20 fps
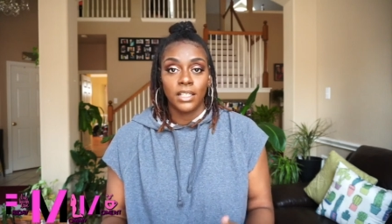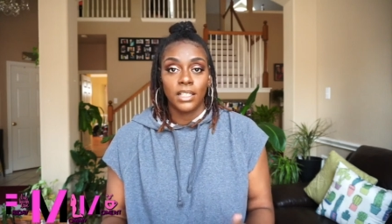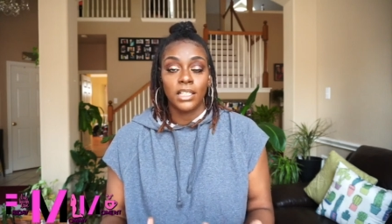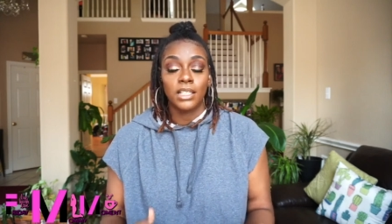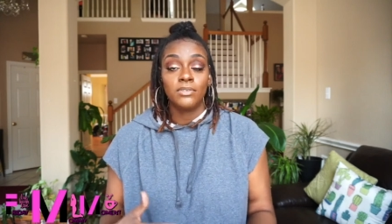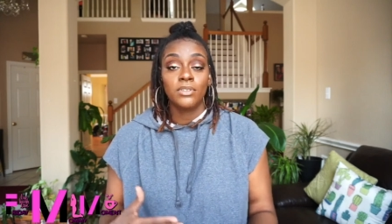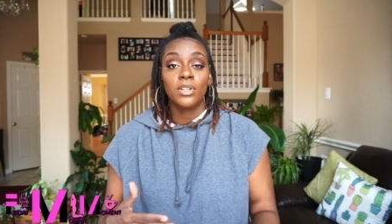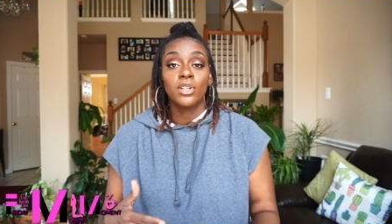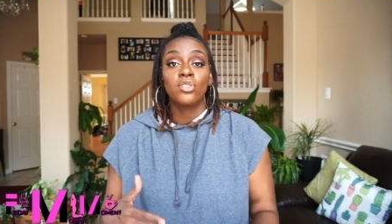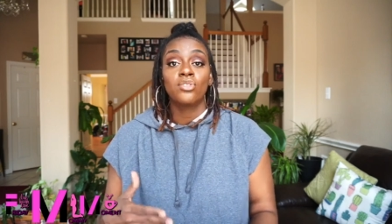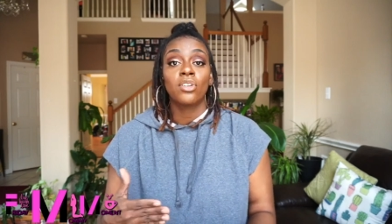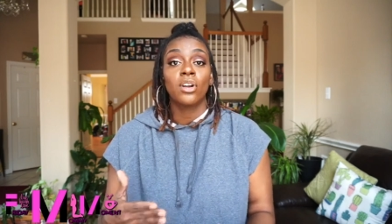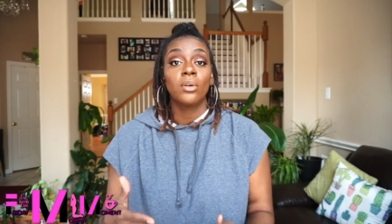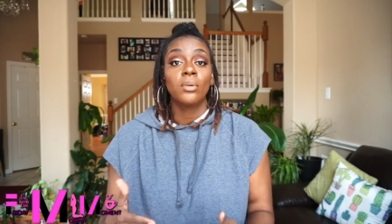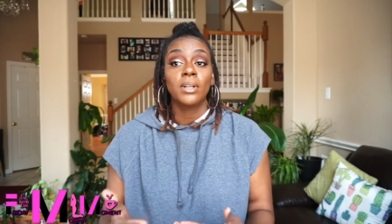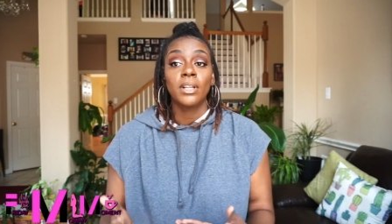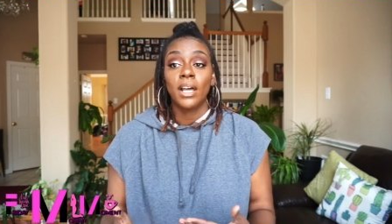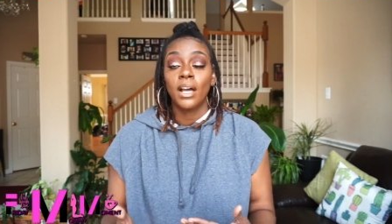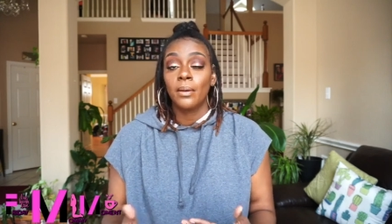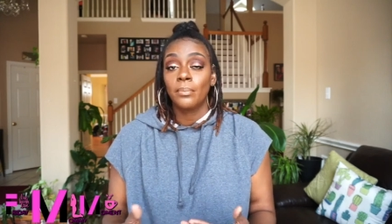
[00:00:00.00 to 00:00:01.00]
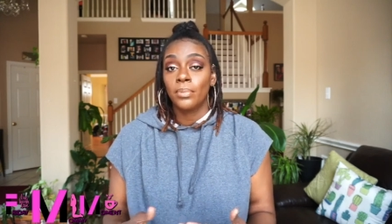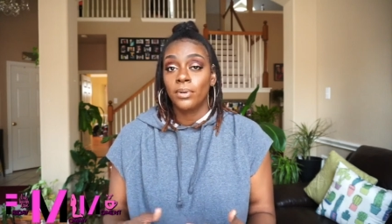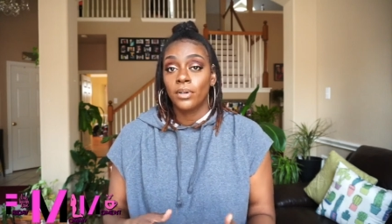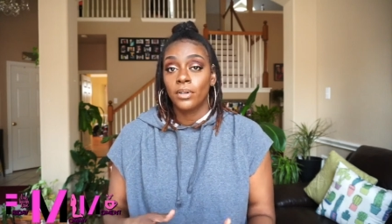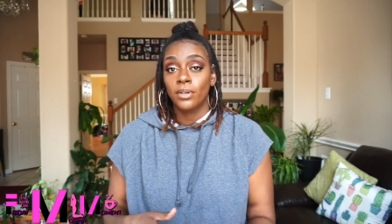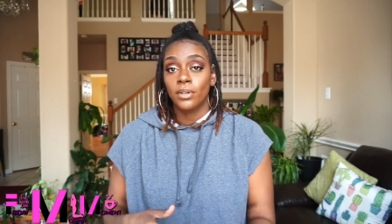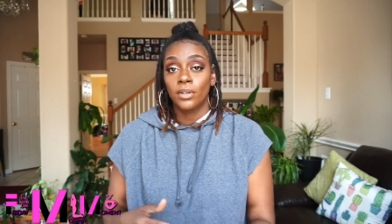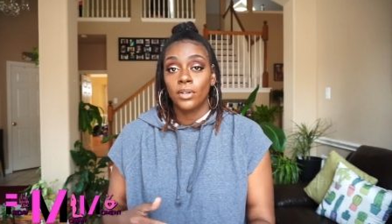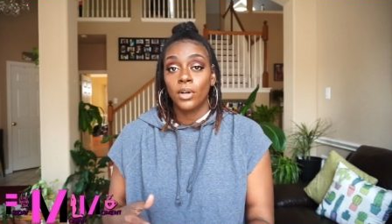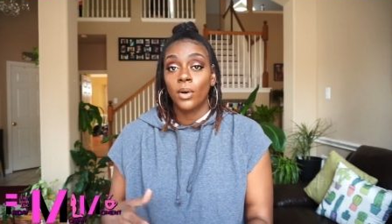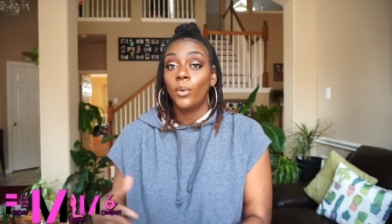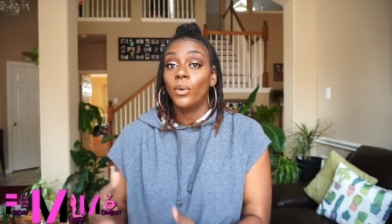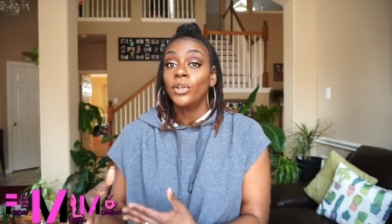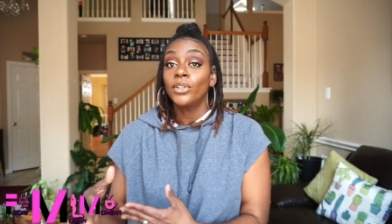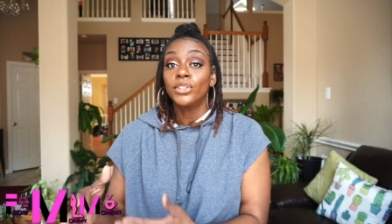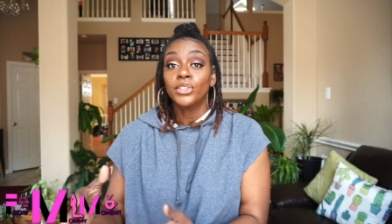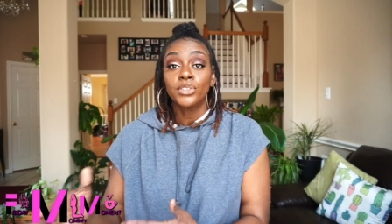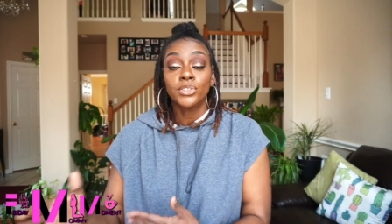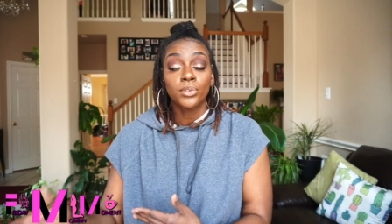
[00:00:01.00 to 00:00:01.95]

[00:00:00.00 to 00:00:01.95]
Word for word: Even growing up, going to